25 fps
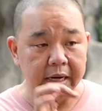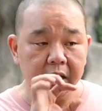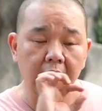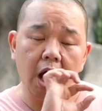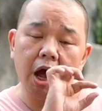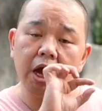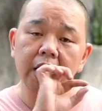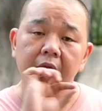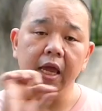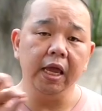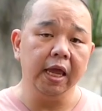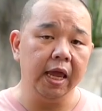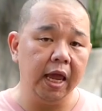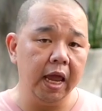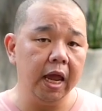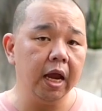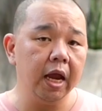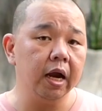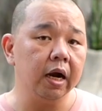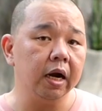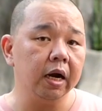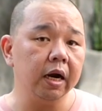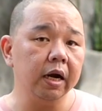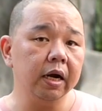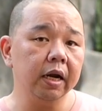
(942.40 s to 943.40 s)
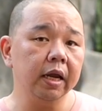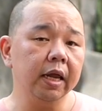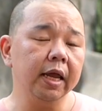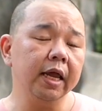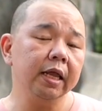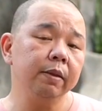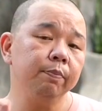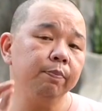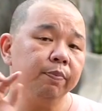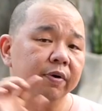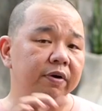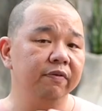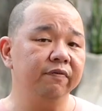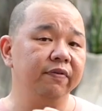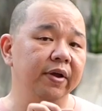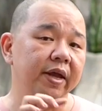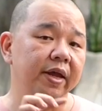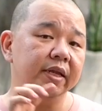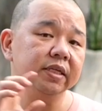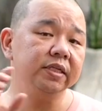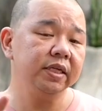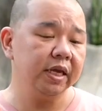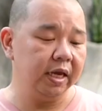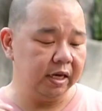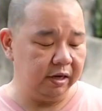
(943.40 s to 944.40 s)
locking air, it
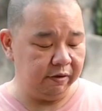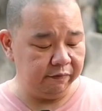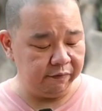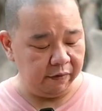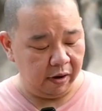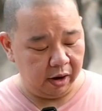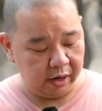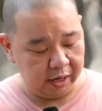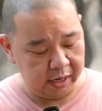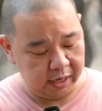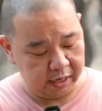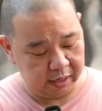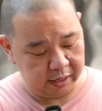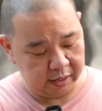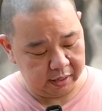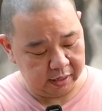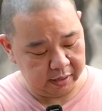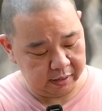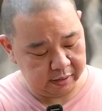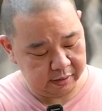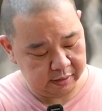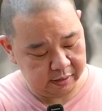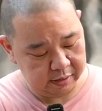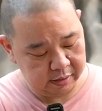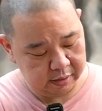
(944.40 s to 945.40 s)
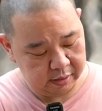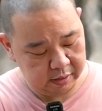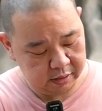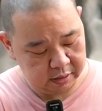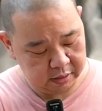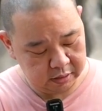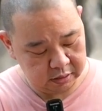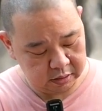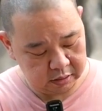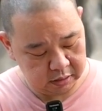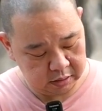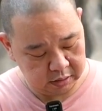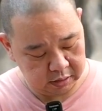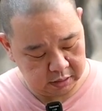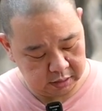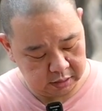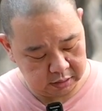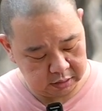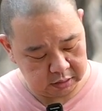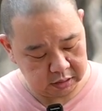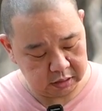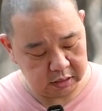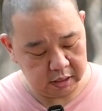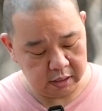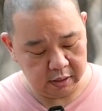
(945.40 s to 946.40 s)
prevents any fogging. So
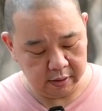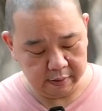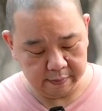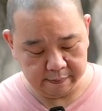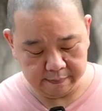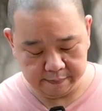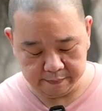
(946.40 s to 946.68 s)
let's see.